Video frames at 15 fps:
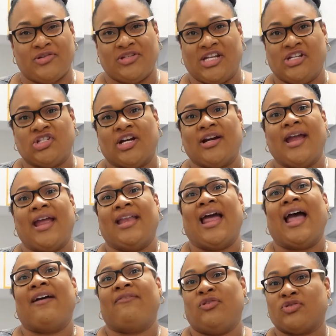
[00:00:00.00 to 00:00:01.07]
teacher and
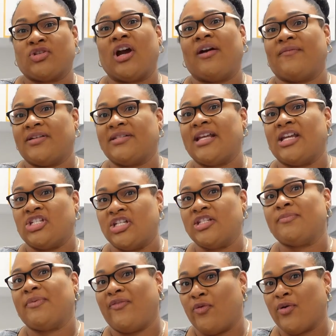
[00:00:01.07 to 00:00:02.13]
have those conversations
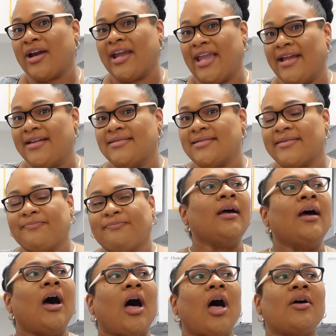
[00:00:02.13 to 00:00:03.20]
beforehand.
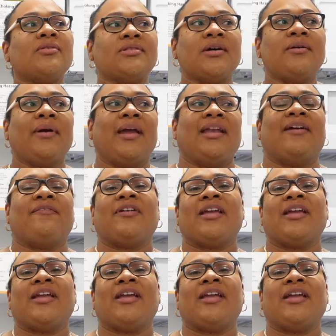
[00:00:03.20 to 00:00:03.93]
Also, in every